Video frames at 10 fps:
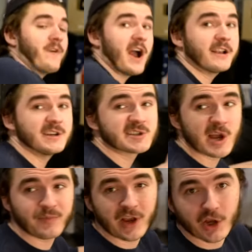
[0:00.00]
Finally,
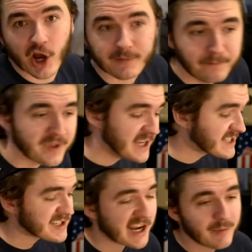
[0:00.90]
something good.
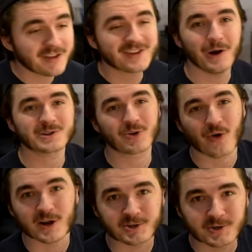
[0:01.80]
Cinnamon Toast
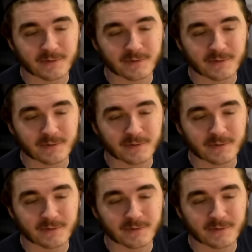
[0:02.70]
Crunch.